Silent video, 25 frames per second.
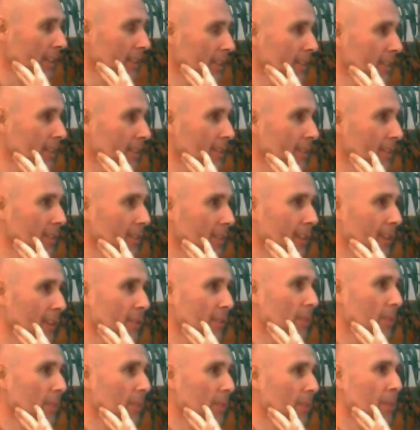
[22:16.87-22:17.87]
get.
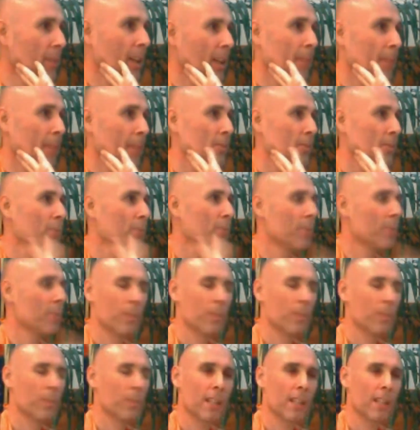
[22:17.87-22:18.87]
And it became
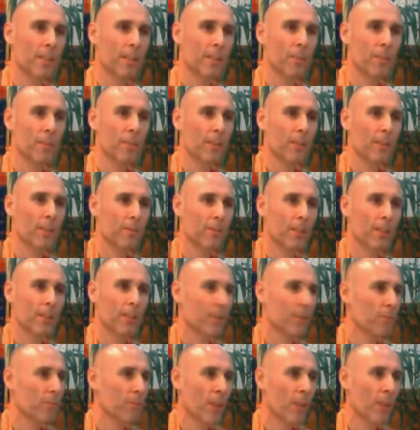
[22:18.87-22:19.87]
super predictable.
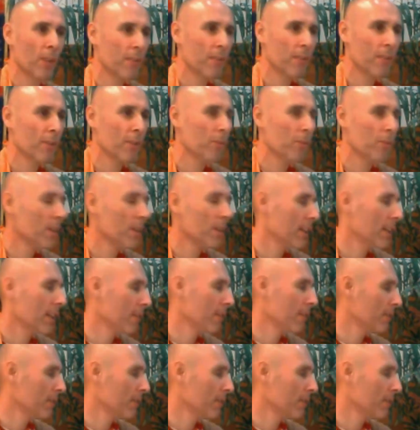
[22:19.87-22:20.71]
Whatever you wanted,